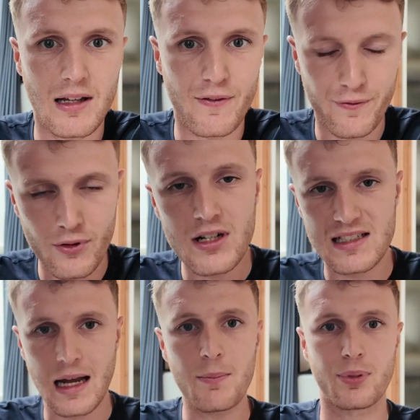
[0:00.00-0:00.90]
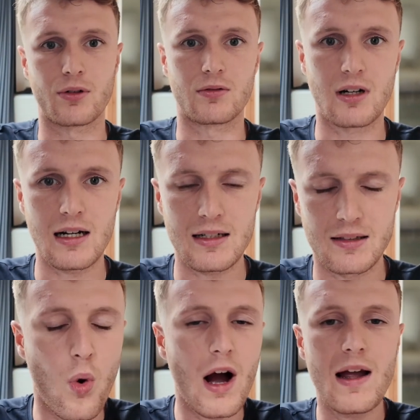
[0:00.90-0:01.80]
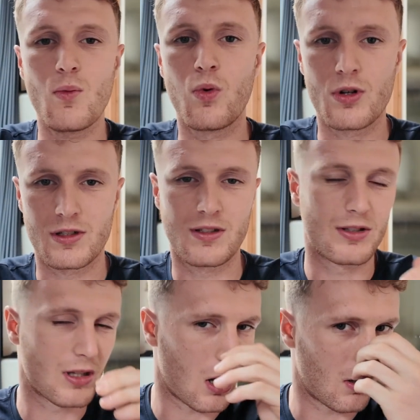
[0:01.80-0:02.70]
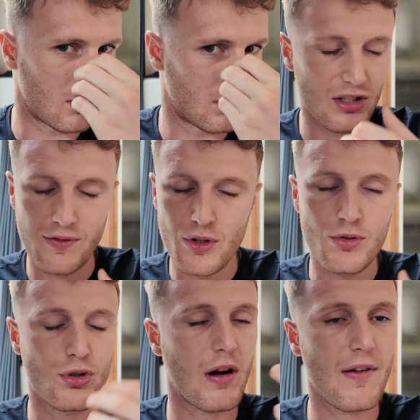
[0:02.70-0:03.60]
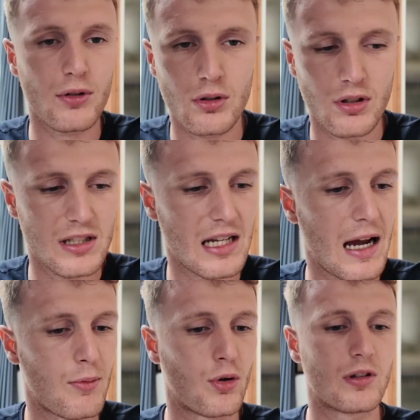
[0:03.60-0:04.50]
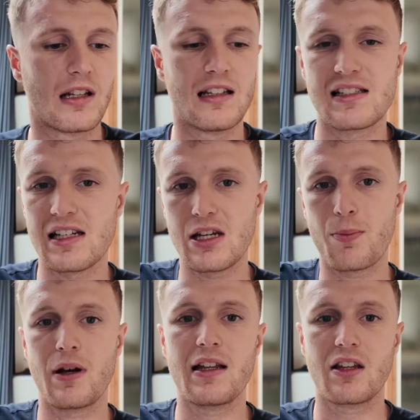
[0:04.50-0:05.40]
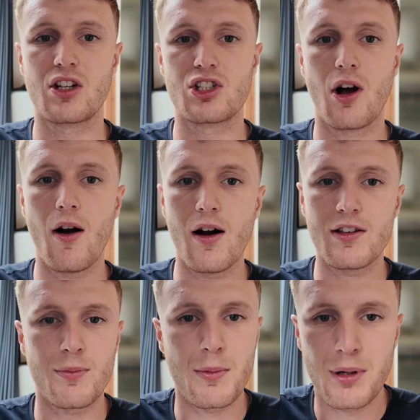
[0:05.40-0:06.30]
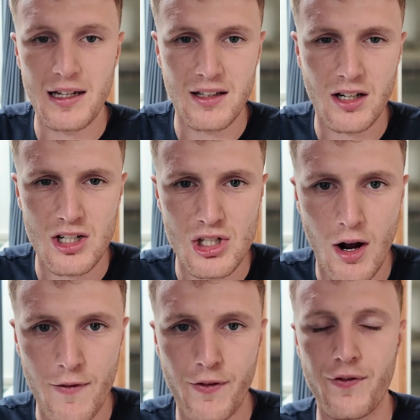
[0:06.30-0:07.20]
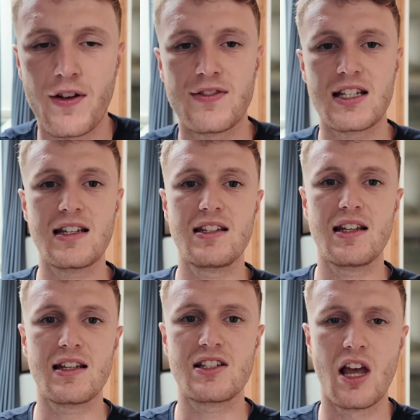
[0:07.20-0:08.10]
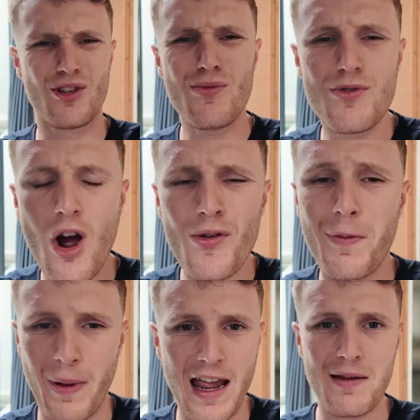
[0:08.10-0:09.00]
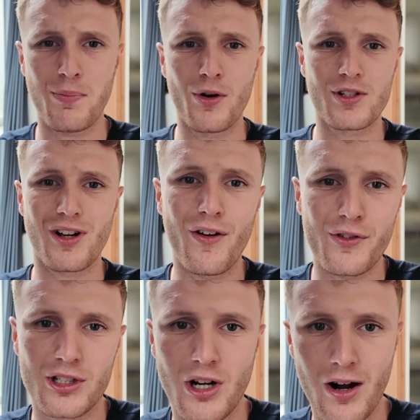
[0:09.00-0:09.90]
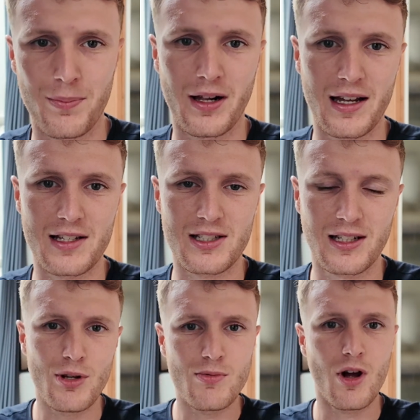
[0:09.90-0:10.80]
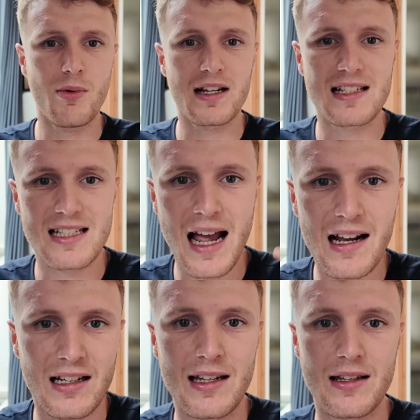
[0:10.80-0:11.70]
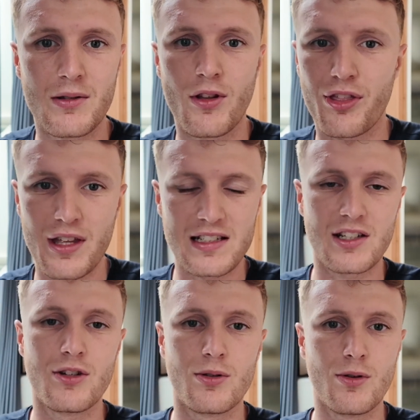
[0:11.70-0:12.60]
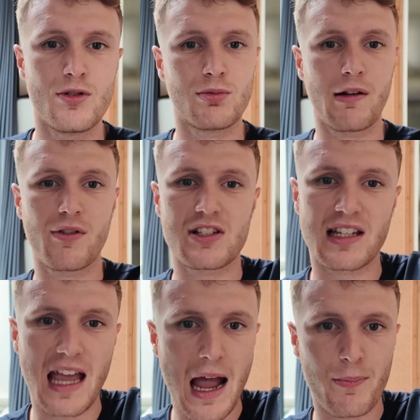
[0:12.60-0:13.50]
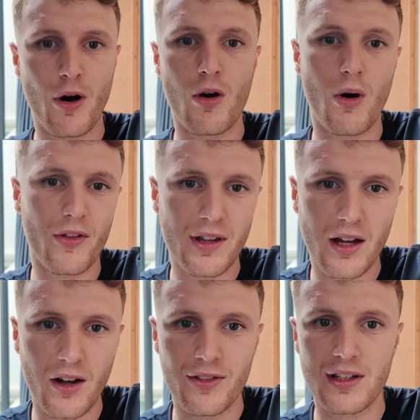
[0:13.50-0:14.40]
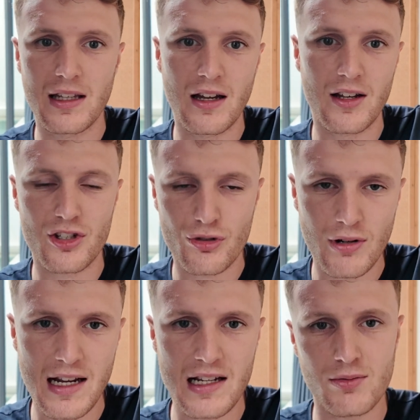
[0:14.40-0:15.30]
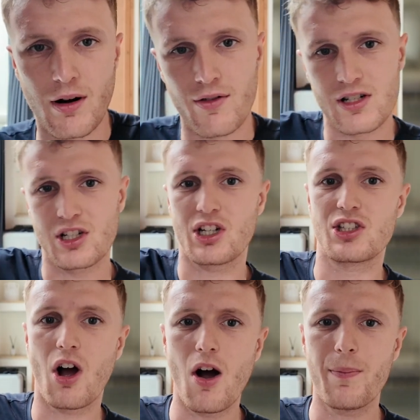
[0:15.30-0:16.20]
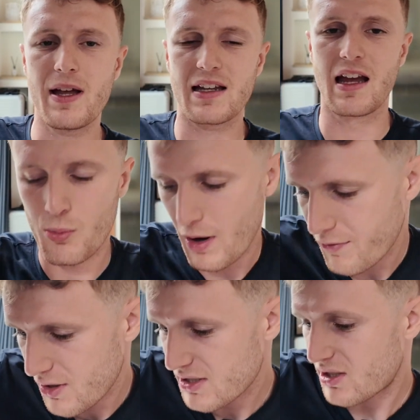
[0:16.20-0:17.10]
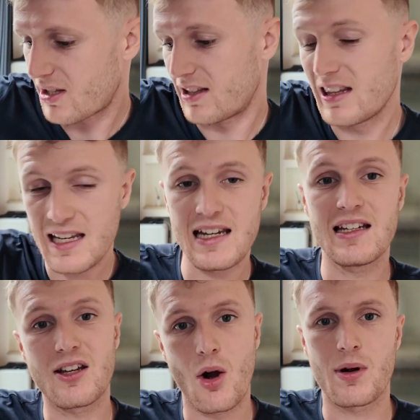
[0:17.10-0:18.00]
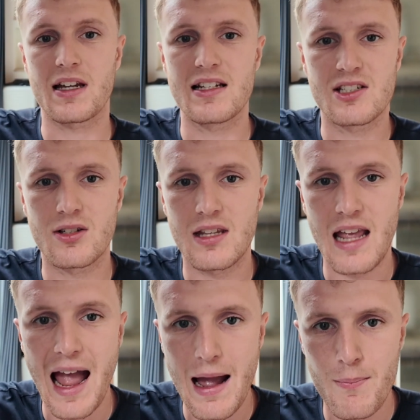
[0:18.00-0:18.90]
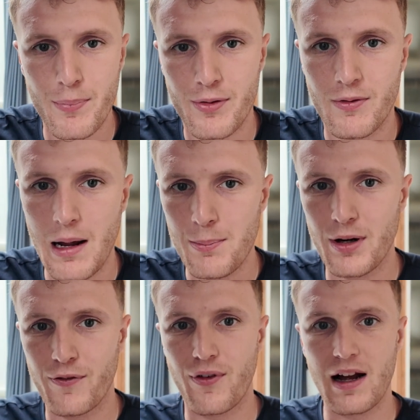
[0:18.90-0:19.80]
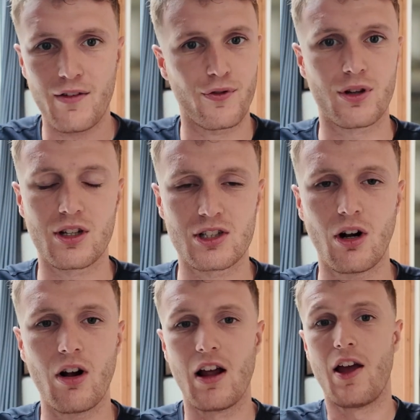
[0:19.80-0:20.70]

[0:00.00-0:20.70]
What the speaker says: Like, for example, right? Why wouldn't you start? Because if you travel all the time, or let's say you play the guitar, you've been playing the guitar for 15 years, you know the pain points of guitar players. You know exactly the things that you use, whether it's a capo on the strings, whether it's a guitar pick, or whether it's the lead going into the amplifier for the guitar.